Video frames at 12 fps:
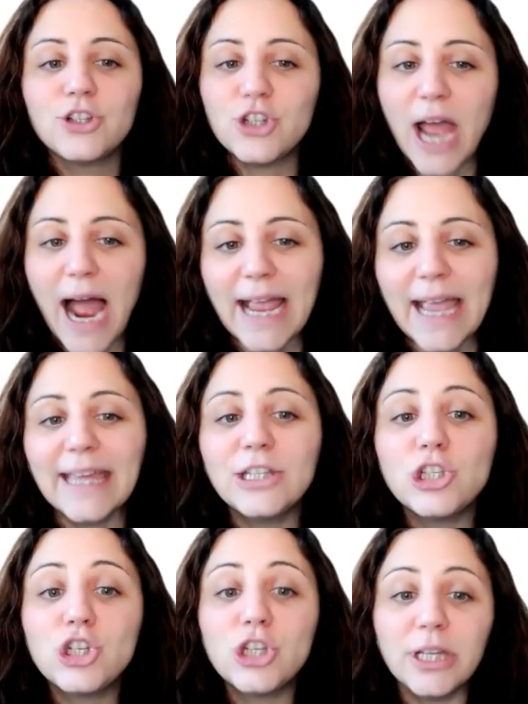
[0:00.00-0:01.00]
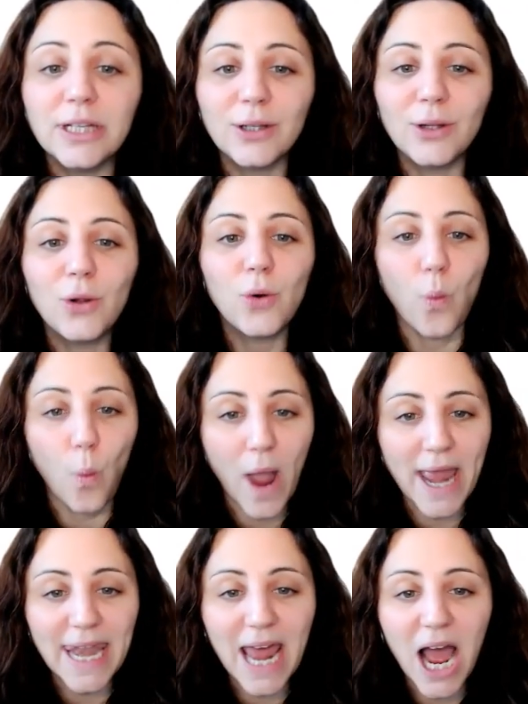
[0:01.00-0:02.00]
Jack and Jill
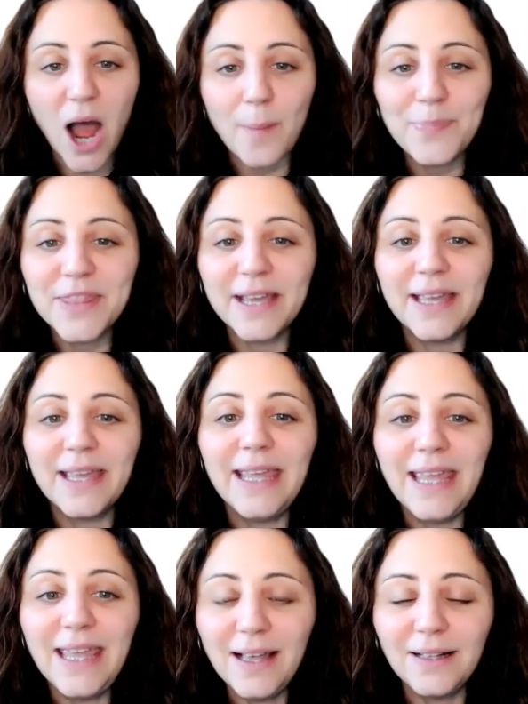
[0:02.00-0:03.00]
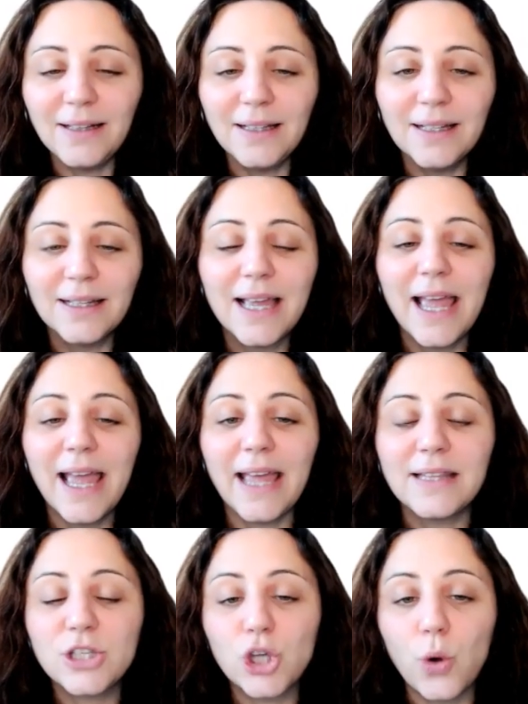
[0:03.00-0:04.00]
went up the hill.
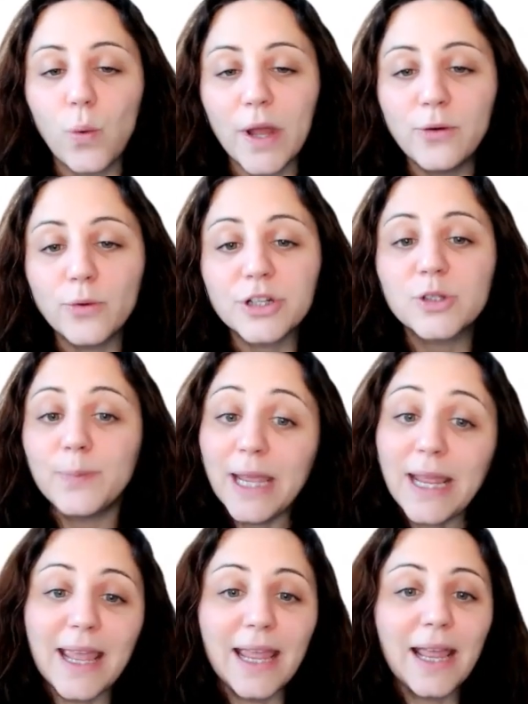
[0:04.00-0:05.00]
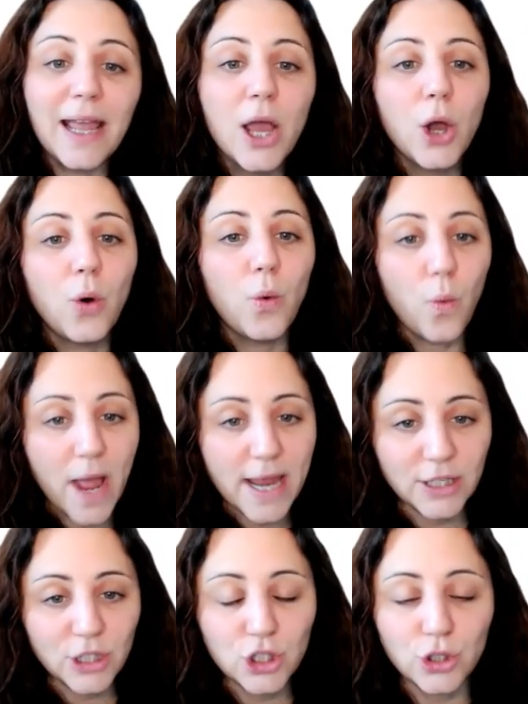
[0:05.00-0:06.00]
And so when we're speaking,
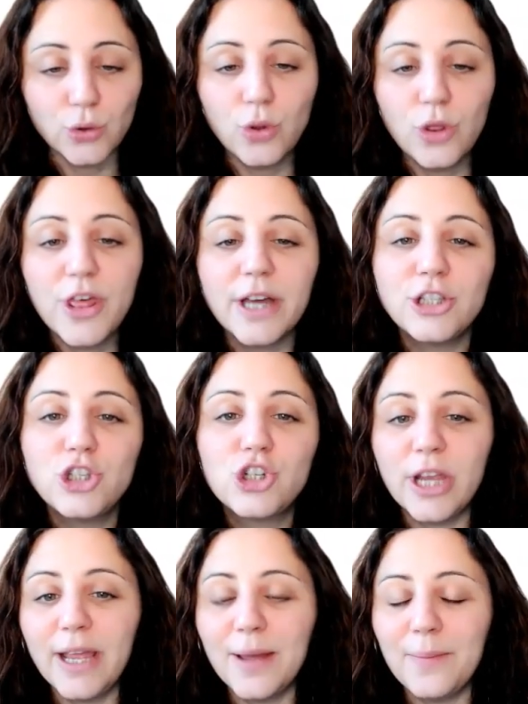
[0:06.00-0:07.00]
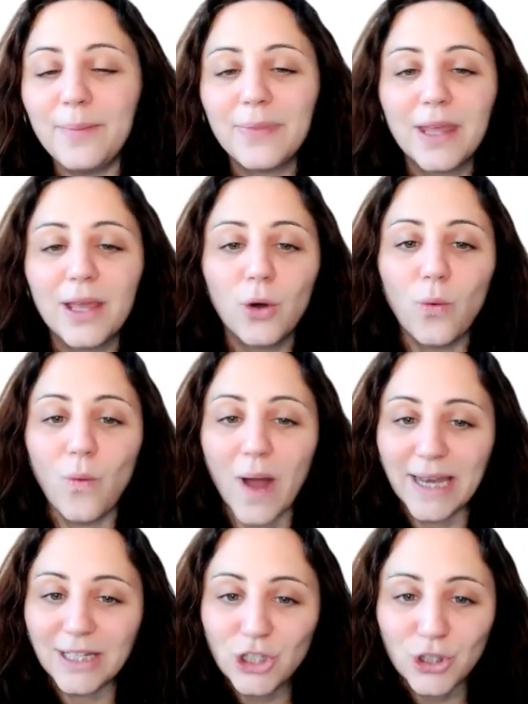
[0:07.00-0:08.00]
went to the gym,
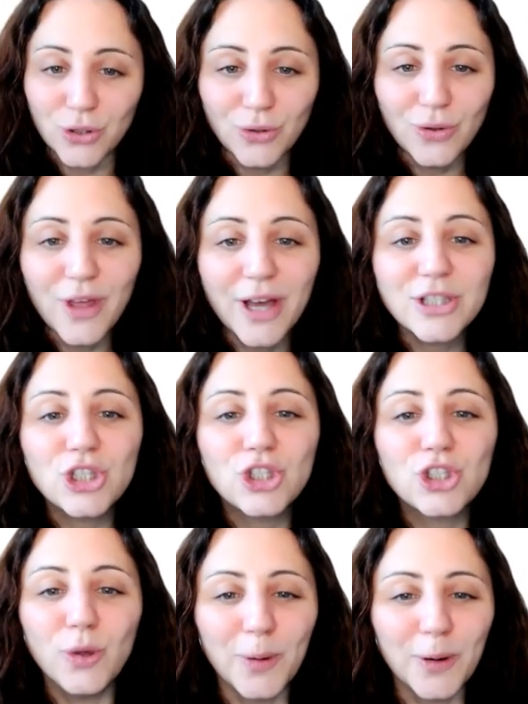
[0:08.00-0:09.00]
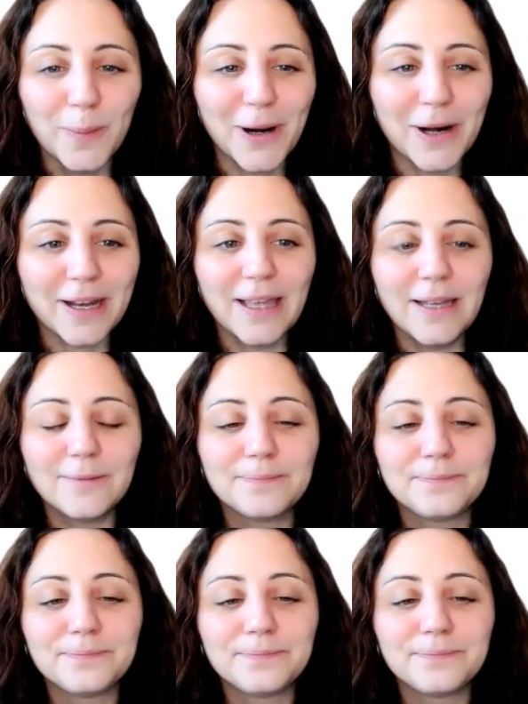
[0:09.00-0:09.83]
went to the supermarket.